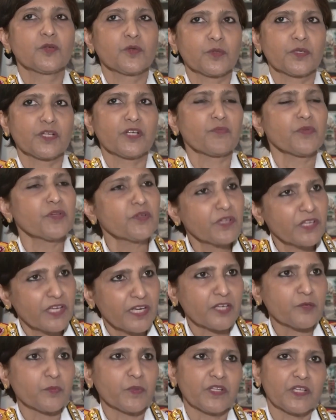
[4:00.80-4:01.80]
could
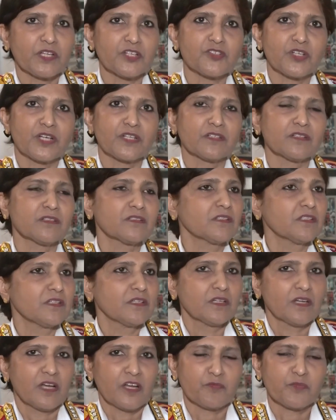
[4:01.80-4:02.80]
communicate with each other
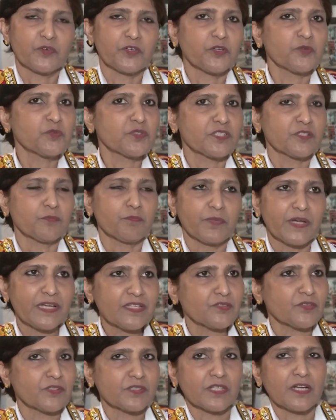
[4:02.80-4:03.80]
and produce the
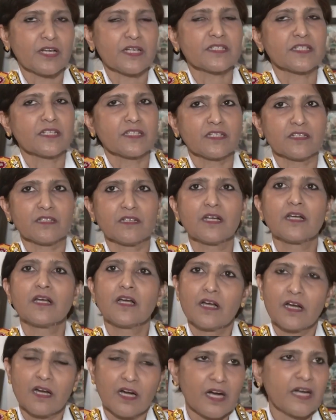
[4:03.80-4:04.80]
best results and the
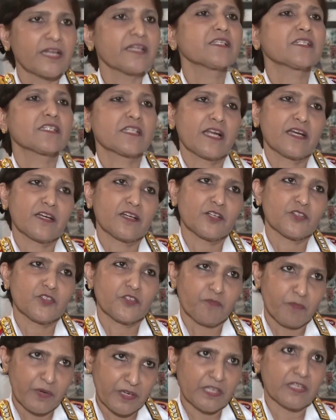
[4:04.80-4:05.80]
highest standards
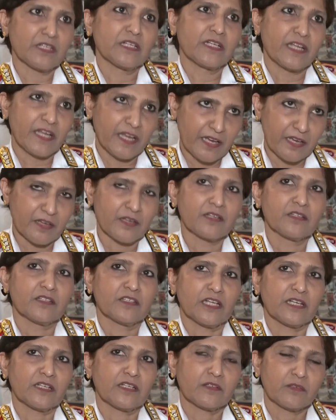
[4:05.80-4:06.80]
of medical care
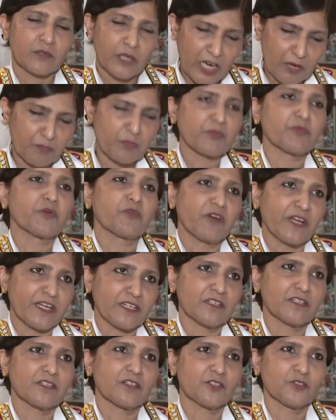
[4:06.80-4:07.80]
that can be
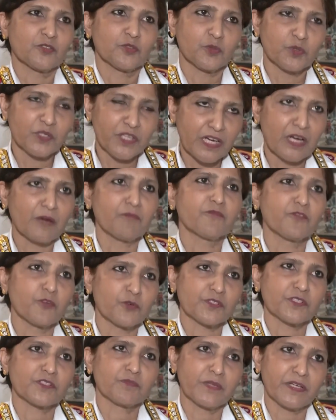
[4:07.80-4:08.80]
provided to the armed
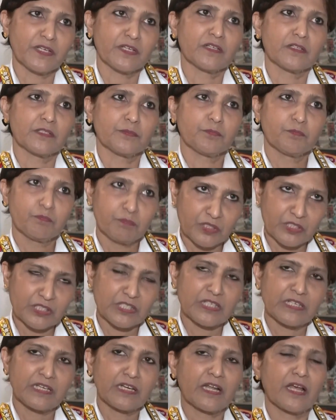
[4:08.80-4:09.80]
forces medical
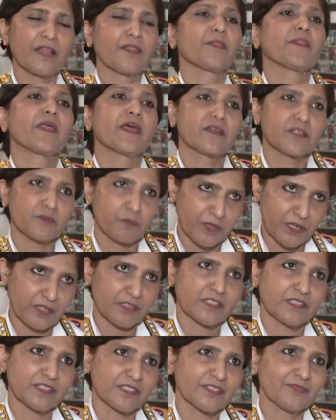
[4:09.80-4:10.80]
personnel and their
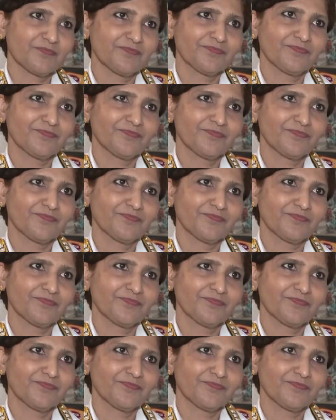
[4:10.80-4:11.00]
dependents.